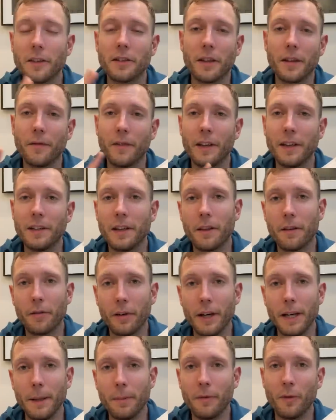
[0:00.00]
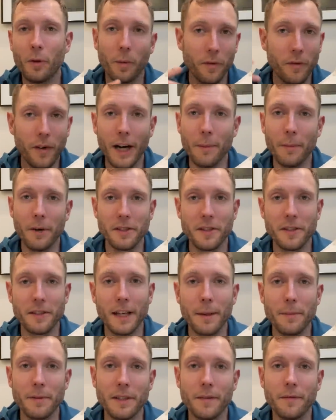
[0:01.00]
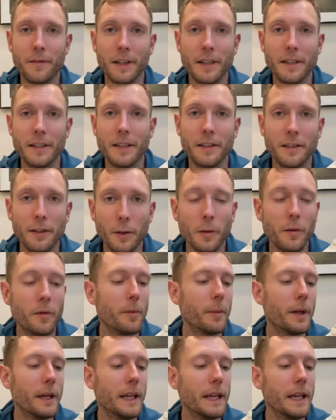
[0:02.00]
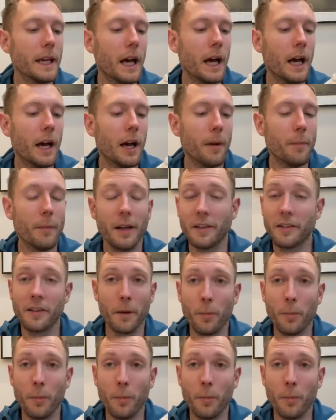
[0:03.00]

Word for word: So the Infinity three performed very much the same as the Infinity two for me, um, to the